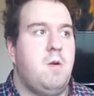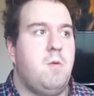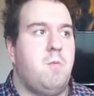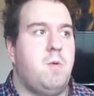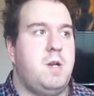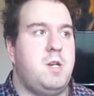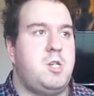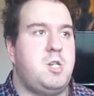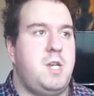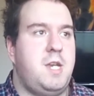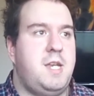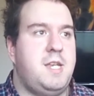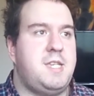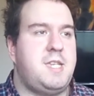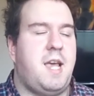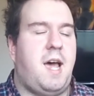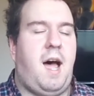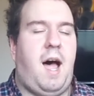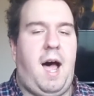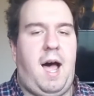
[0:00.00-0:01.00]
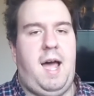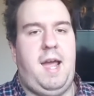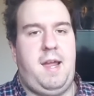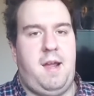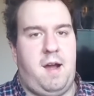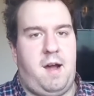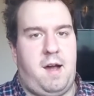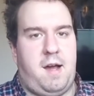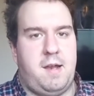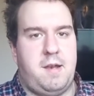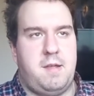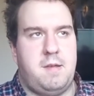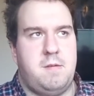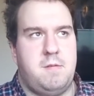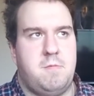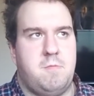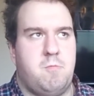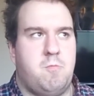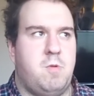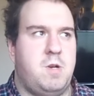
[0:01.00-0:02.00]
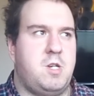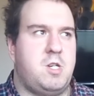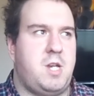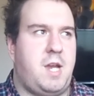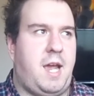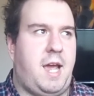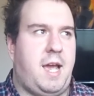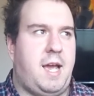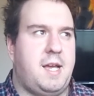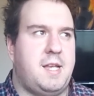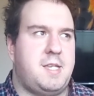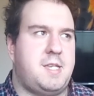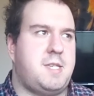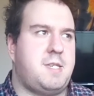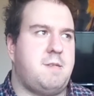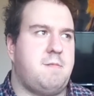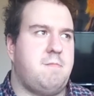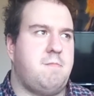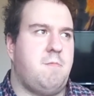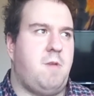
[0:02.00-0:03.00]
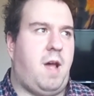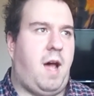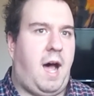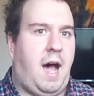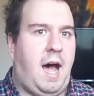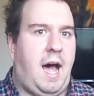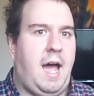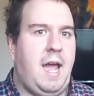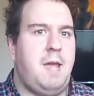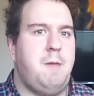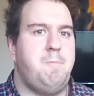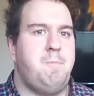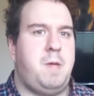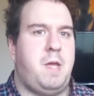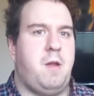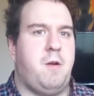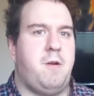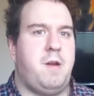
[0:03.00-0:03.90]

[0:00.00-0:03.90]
which is Ion, which has I.O.N.